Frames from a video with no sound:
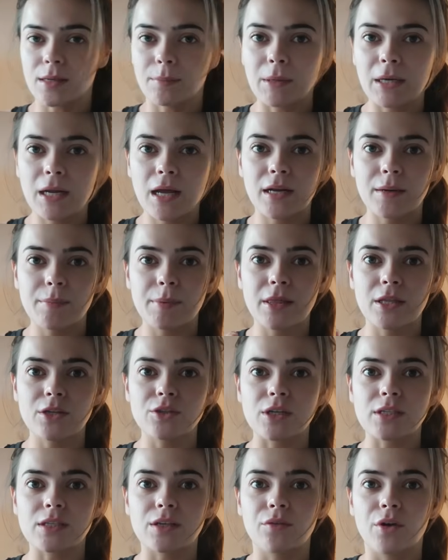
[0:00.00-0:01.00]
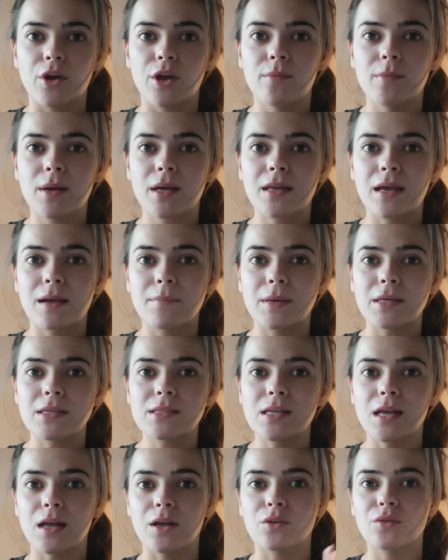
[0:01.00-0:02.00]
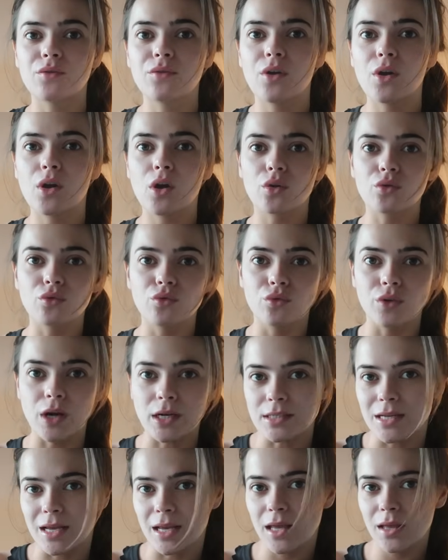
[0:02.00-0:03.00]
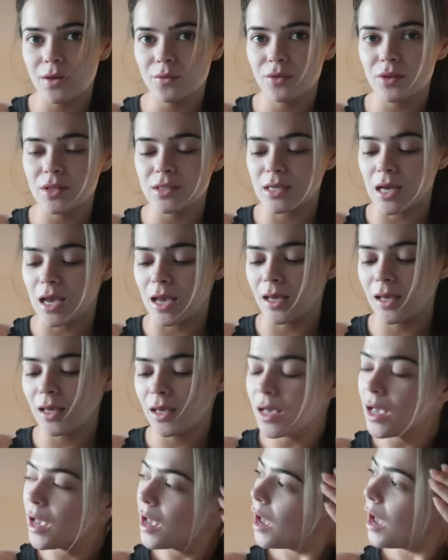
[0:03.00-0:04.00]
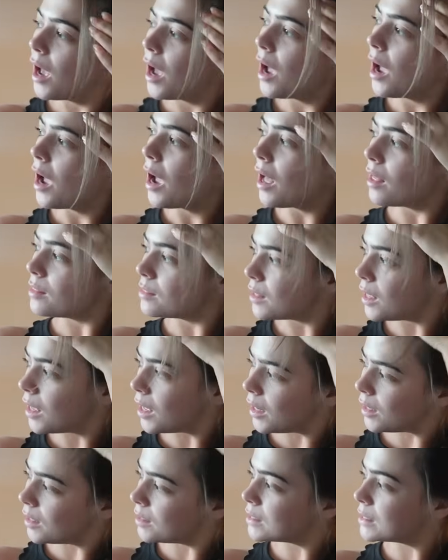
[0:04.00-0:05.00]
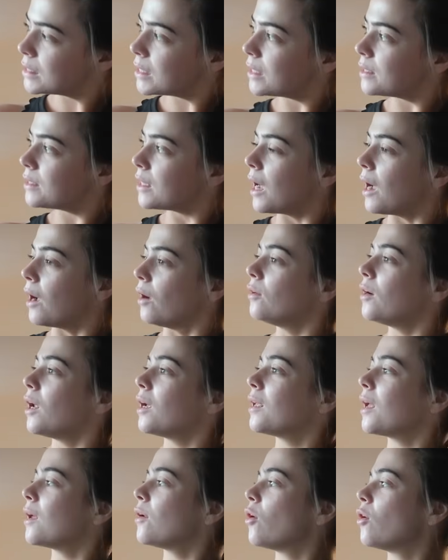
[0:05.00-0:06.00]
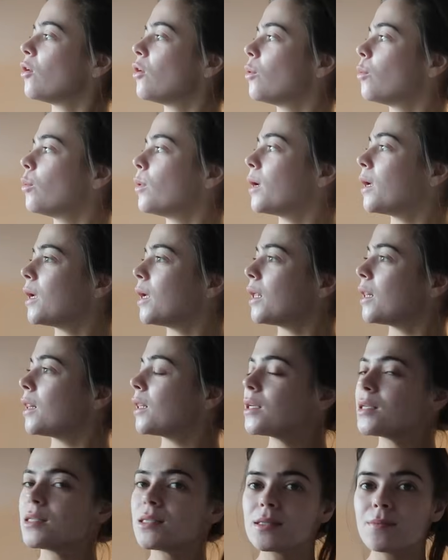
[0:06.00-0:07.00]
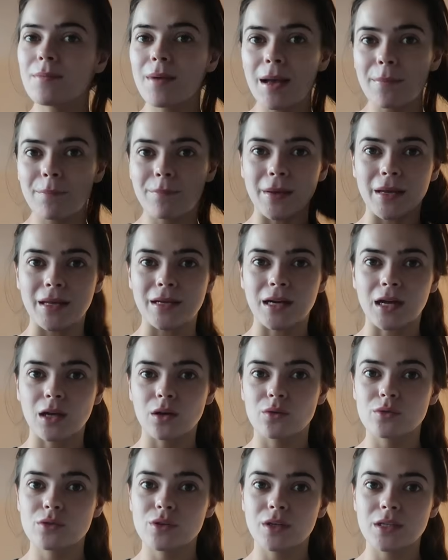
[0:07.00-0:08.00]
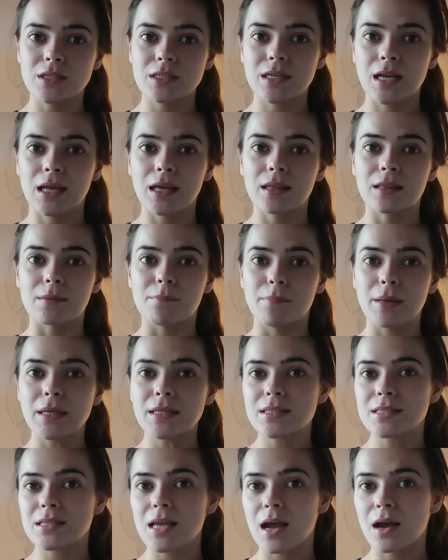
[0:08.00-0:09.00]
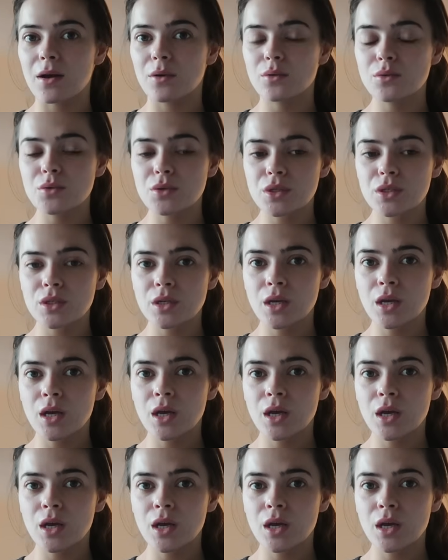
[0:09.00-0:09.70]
I'm gonna head up in the dressing room, get myself ready for the day, and then sit down and get on with some admin. I also need to take the bins out.